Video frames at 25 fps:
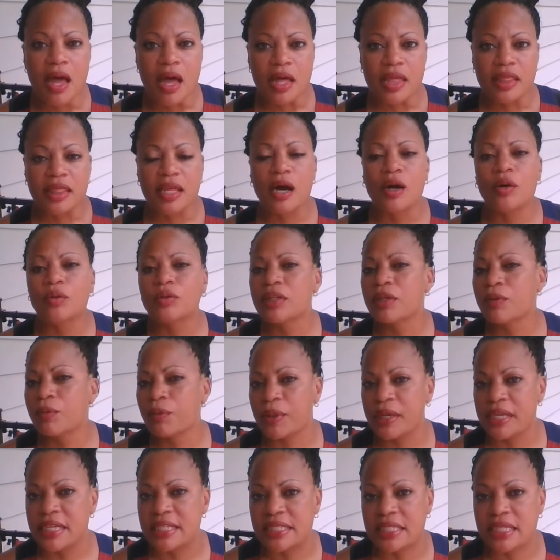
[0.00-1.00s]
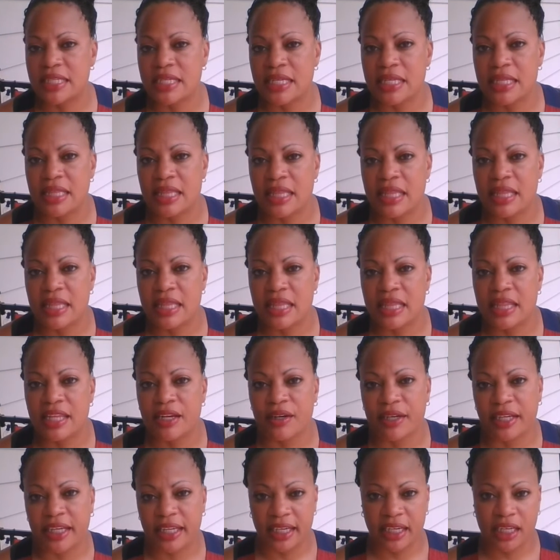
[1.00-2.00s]
the only reason
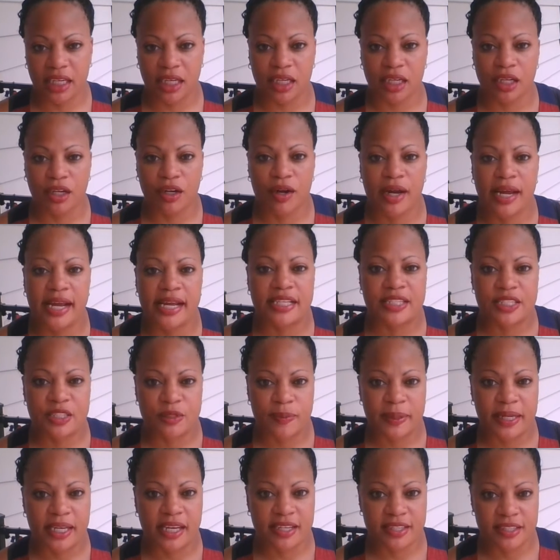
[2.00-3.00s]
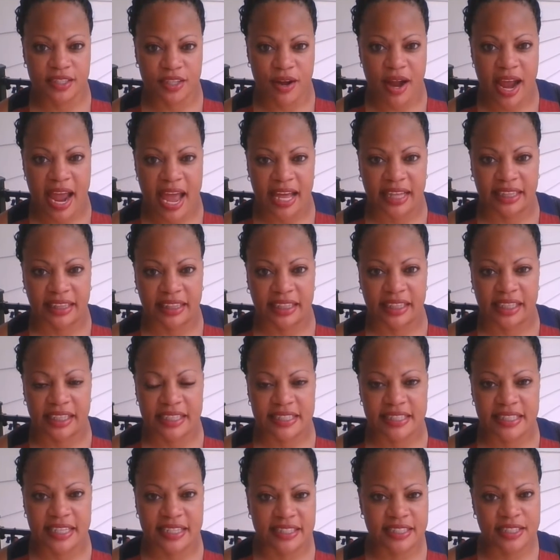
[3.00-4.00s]
they're getting good grades is because they're
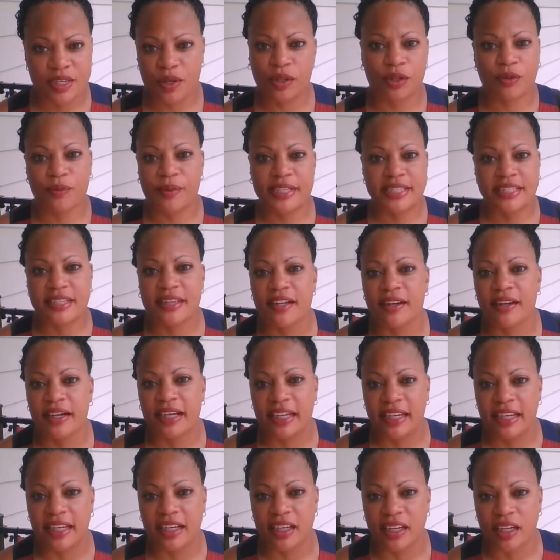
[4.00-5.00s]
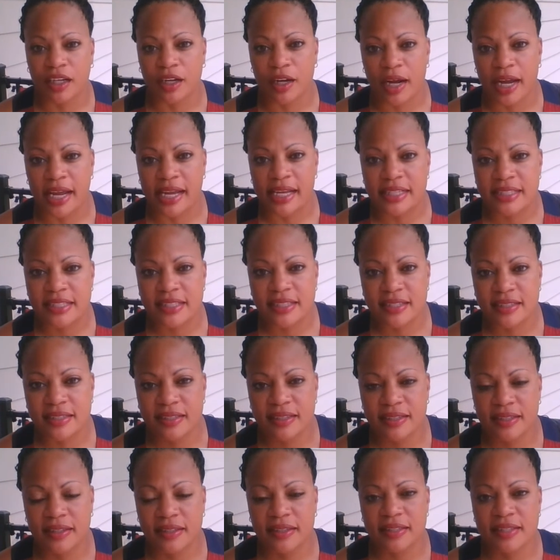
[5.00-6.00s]
athletes. That's the only reason they're getting good grades.
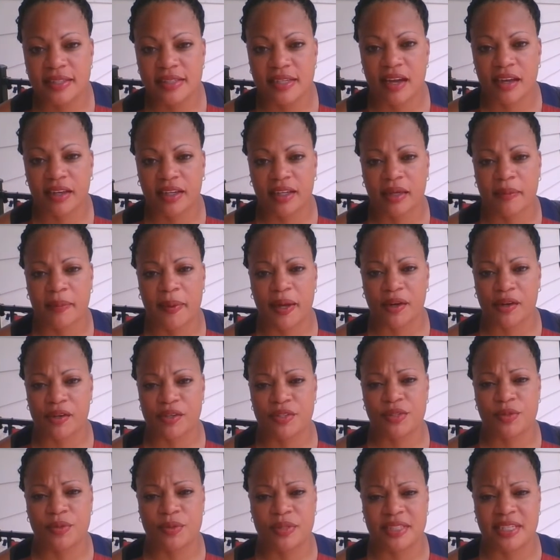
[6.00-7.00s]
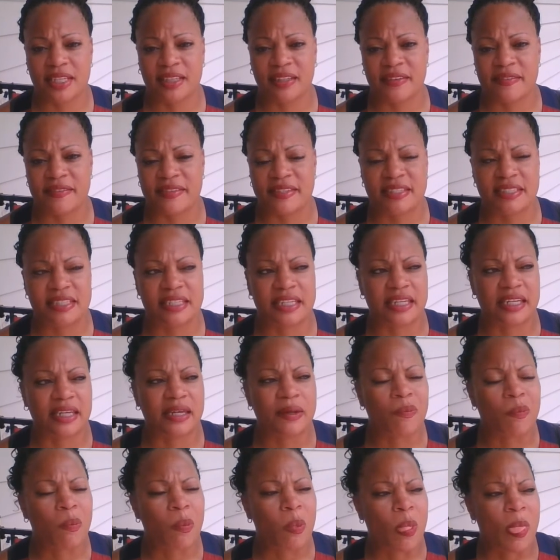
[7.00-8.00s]
Talking about our students that live in the city.
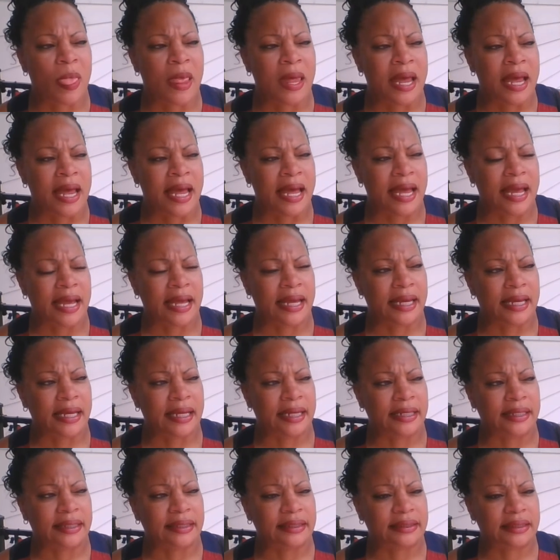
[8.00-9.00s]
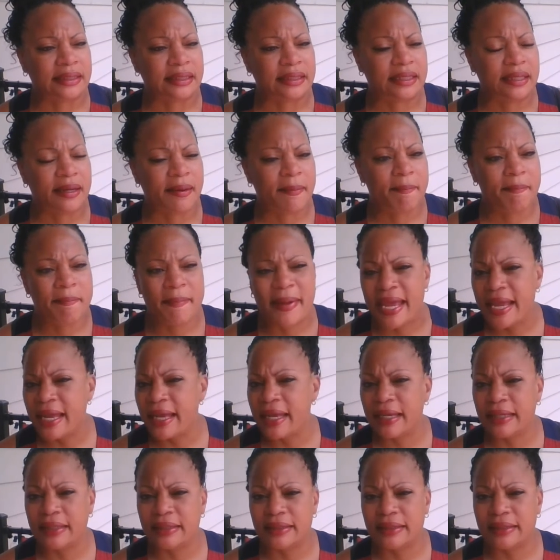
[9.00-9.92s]
And man,